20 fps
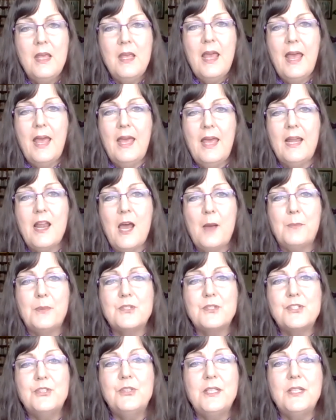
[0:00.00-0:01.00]
and an
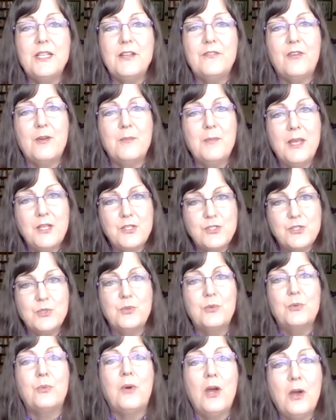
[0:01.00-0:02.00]
opportunity for me to
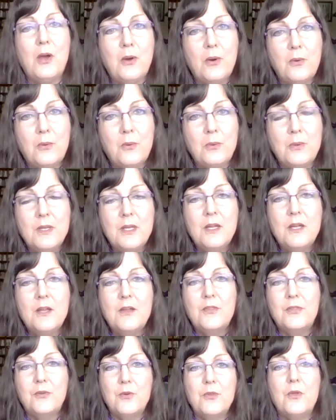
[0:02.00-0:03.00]
grow
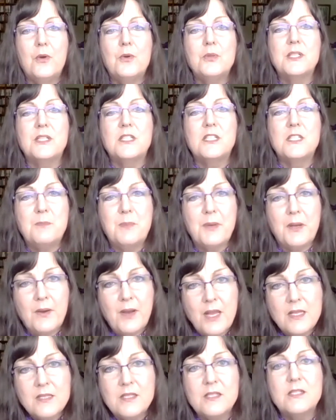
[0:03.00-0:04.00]
through those
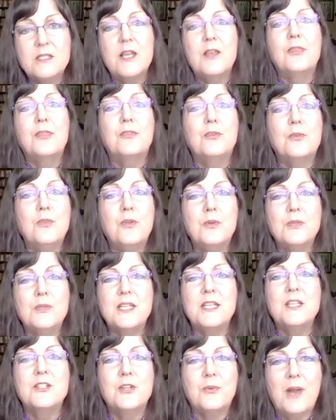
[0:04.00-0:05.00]
experiences and through those
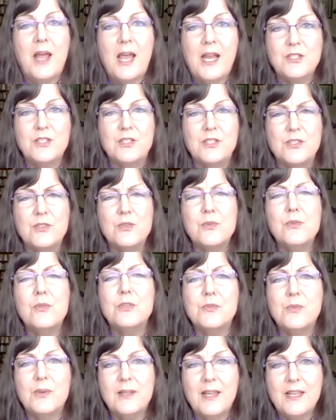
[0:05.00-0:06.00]
interactions, through
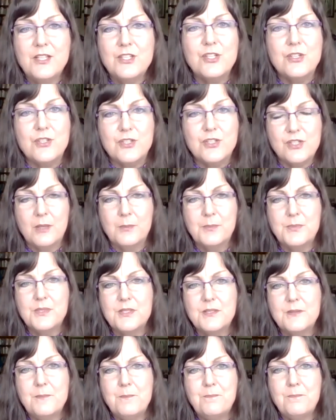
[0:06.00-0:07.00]
those
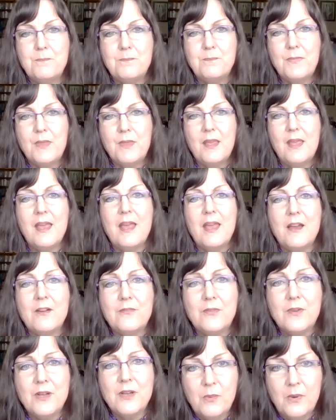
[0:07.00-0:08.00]
relationships.
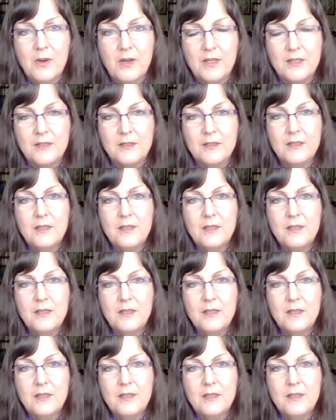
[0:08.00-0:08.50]
Everyone